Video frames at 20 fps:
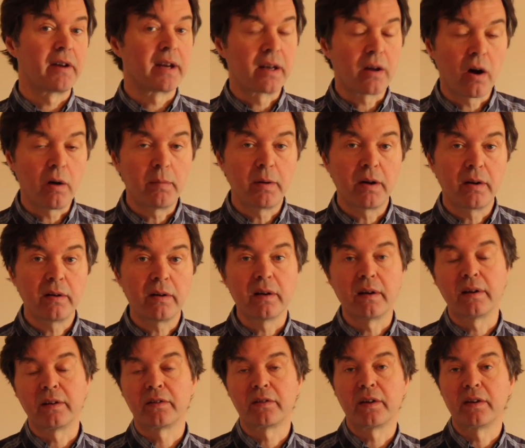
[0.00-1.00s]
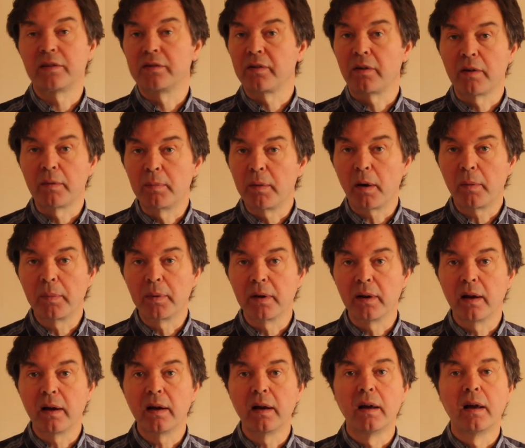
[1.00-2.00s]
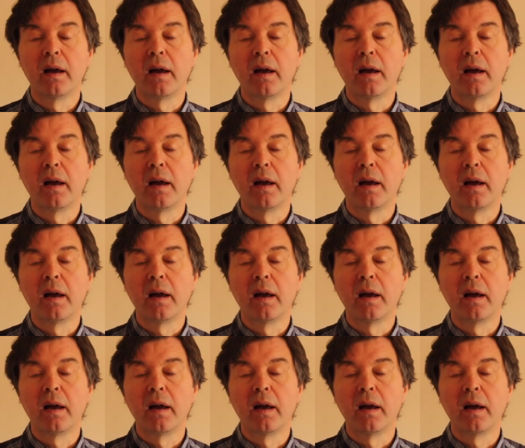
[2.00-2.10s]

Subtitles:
common, it's very popular,